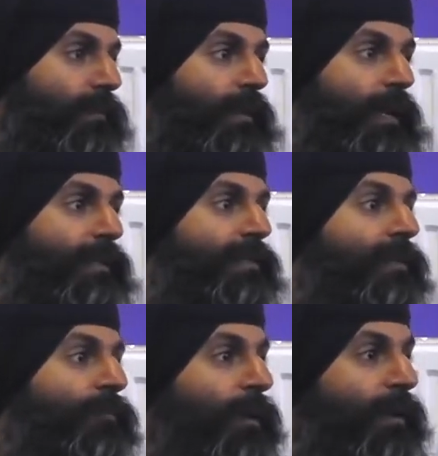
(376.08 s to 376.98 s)
The
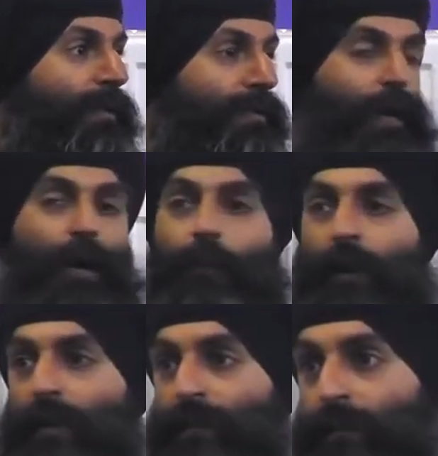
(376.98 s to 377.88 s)
Latin word is
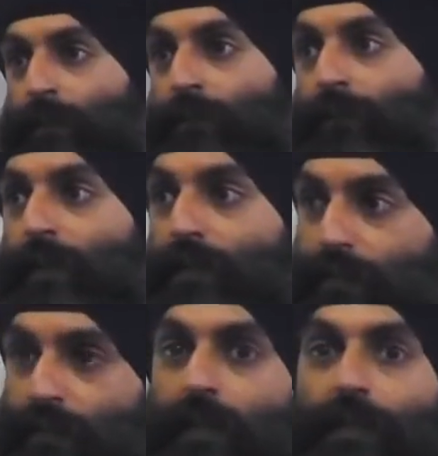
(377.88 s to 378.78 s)
carpe diem,
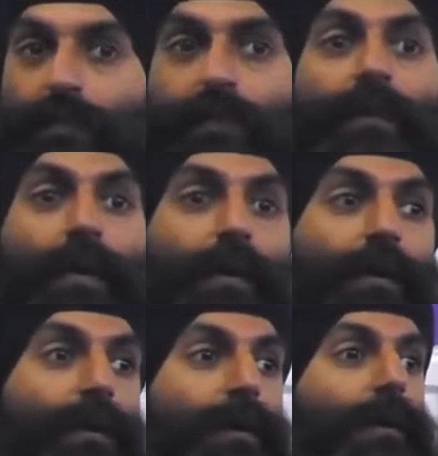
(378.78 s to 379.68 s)
seize the day.